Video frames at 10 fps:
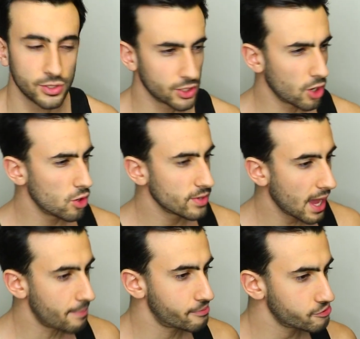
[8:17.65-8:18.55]
So
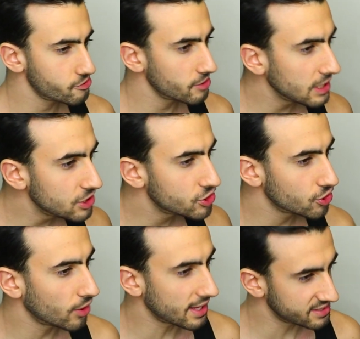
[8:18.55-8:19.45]
yeah, pretty
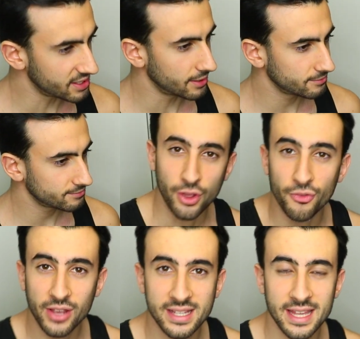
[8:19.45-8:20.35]
sure that's it. Don't
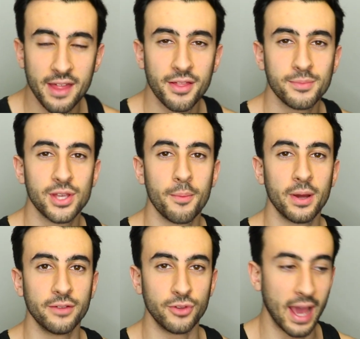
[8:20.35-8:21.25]
forget to hit that thumbs up
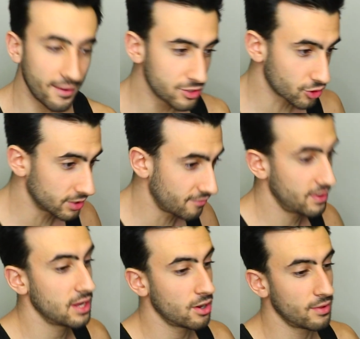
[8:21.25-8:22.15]
button if you have enjoyed the
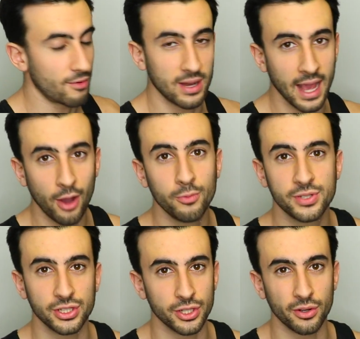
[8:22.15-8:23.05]
video. That really
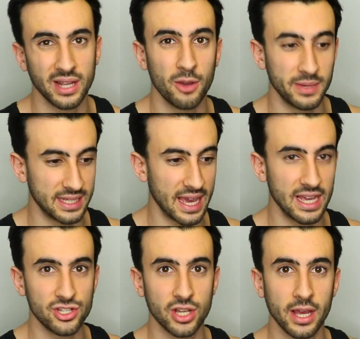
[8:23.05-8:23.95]
helps, and, you know, help me
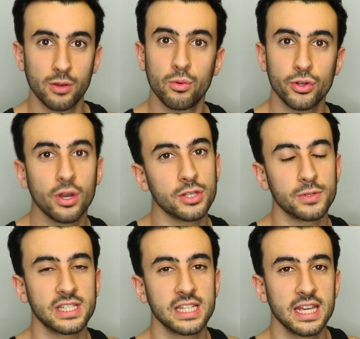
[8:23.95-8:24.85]
gauge like what you guys
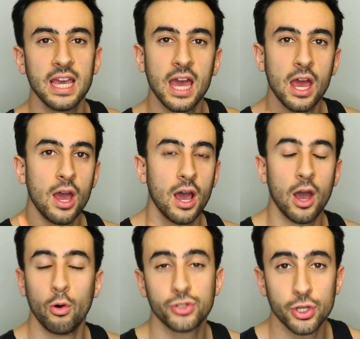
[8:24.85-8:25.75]
want to see.
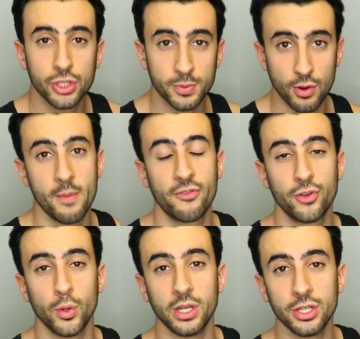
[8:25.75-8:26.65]
Also subscribe if
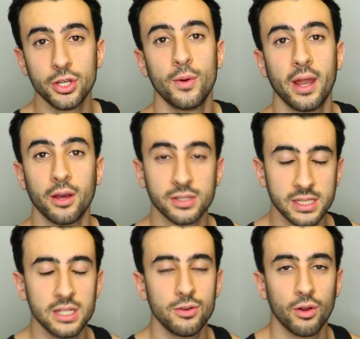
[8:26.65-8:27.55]
you are new, and I'll
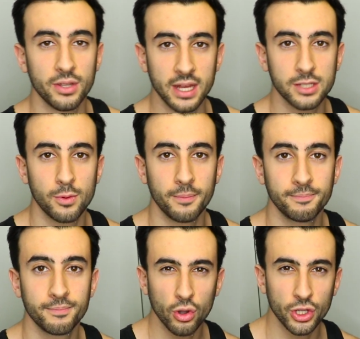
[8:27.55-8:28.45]
see you on the next one.
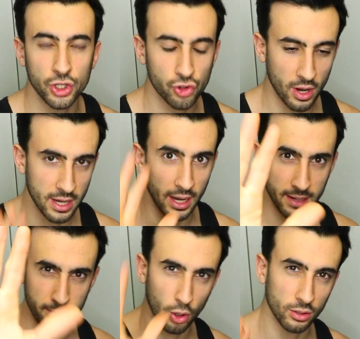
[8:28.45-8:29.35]
I'm not going to try and
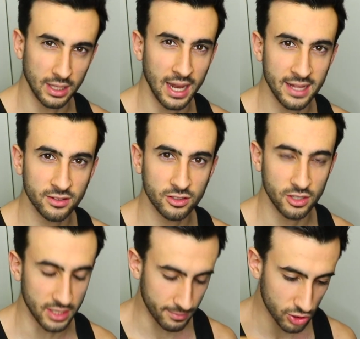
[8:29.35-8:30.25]
like block the lens
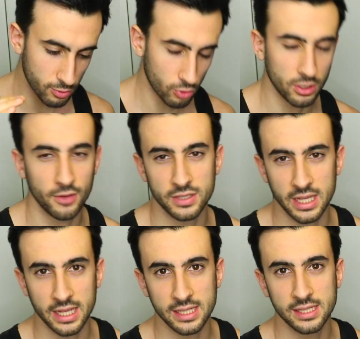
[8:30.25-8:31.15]
because I'm small enough as
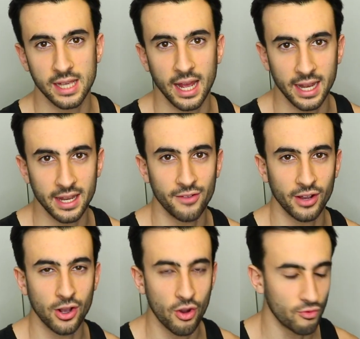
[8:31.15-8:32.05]
it is, and if
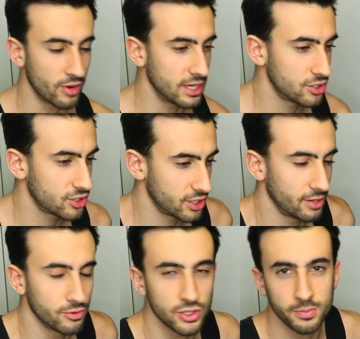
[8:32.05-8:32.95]
I can't reach,
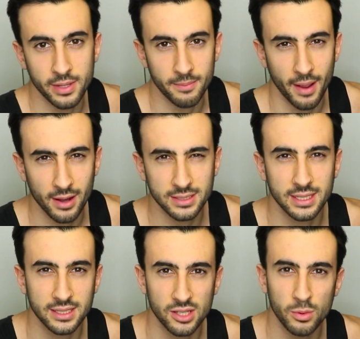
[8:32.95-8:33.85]
it will just be
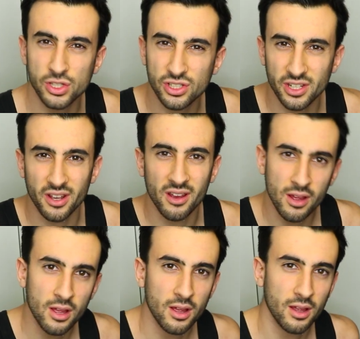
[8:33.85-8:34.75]
embarrassing. So we're just going to
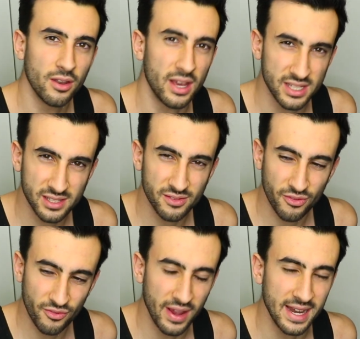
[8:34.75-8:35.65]
nice
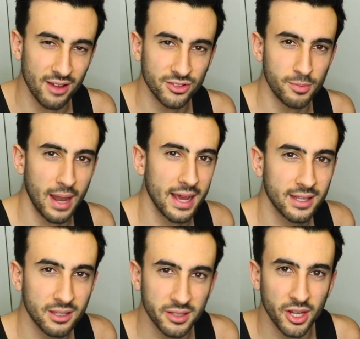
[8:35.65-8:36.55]
fade out to
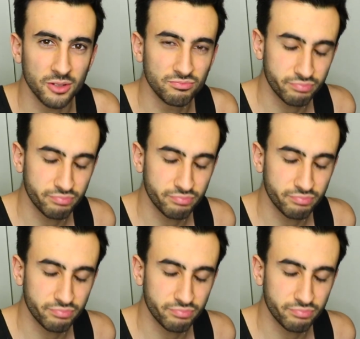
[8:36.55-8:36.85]
black, you know.